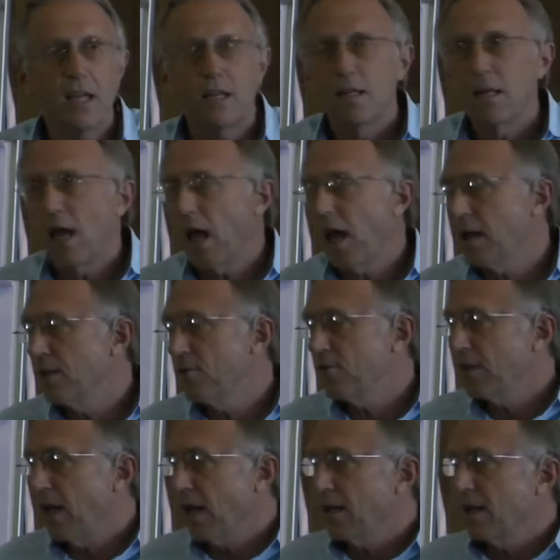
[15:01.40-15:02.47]
it and you
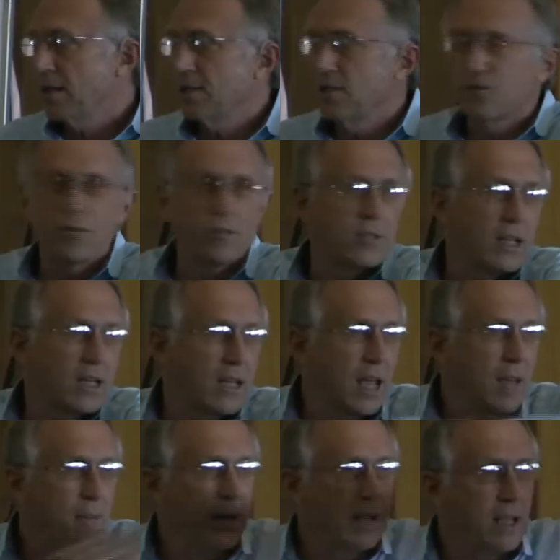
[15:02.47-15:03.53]
take it to the
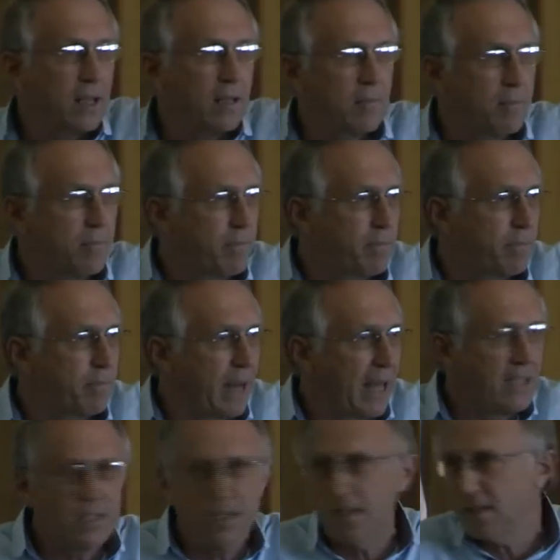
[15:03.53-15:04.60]
neighboring
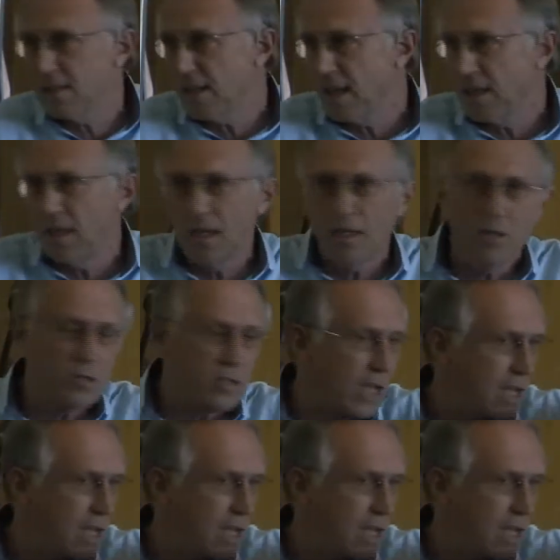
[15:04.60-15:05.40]
places and then you